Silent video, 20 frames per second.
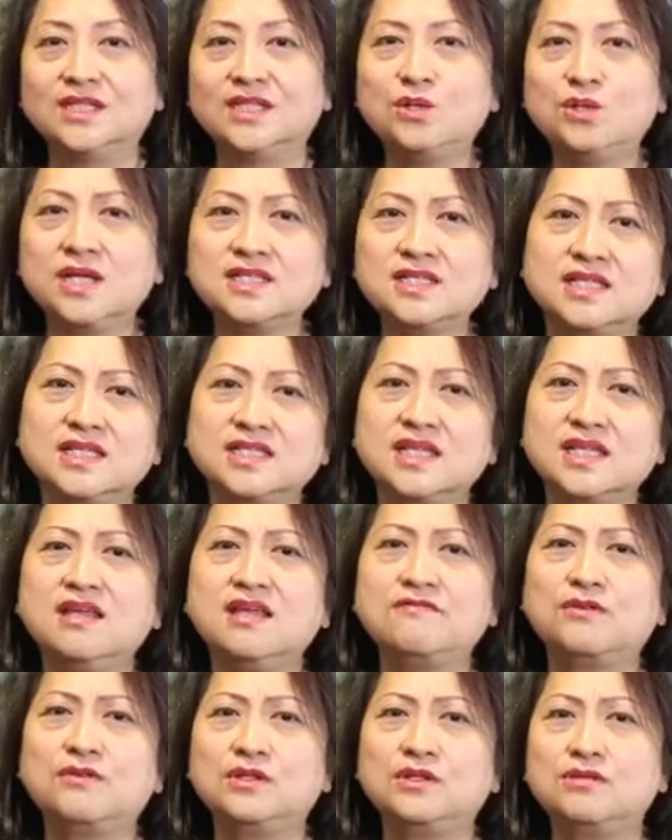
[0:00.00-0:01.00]
You can't
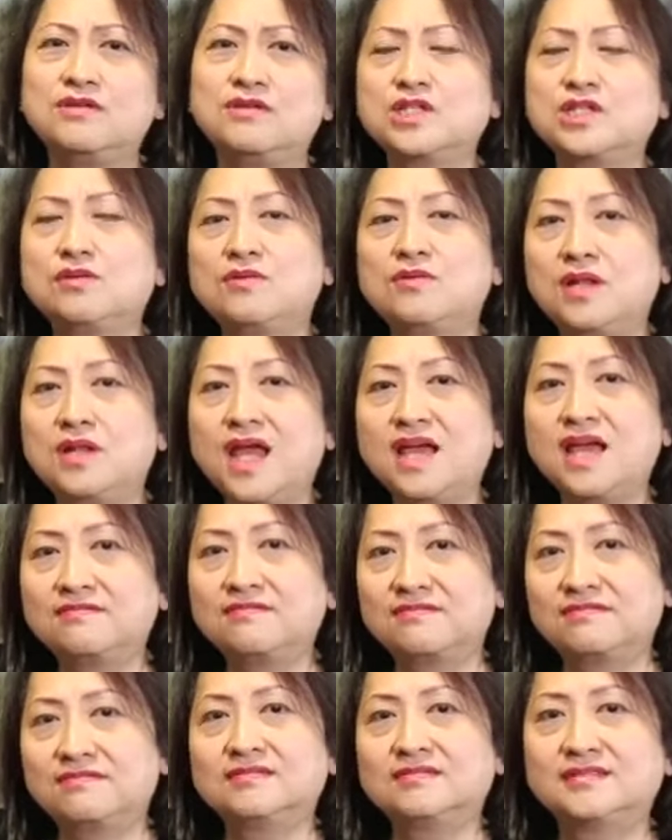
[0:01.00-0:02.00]
sustain that for the rest of your
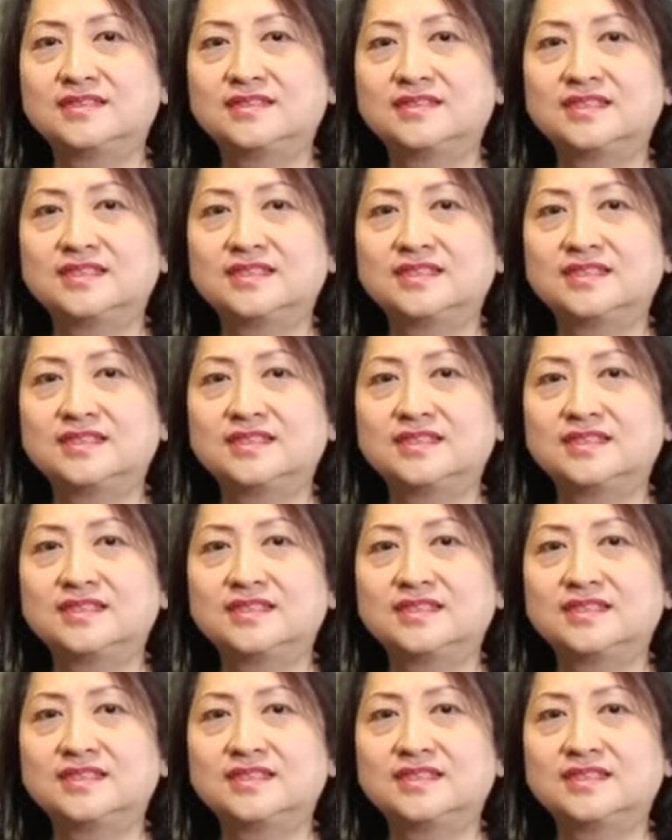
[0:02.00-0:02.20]
life.